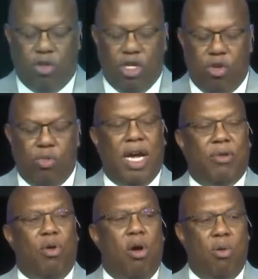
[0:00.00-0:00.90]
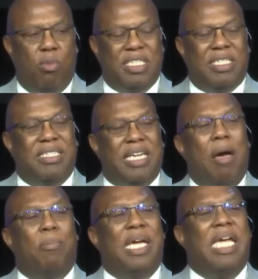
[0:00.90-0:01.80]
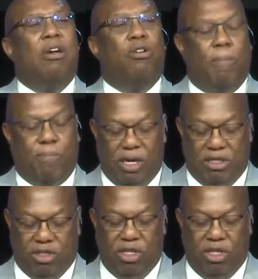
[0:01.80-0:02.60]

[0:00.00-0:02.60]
to you at Rome. He says, I'm eager to preach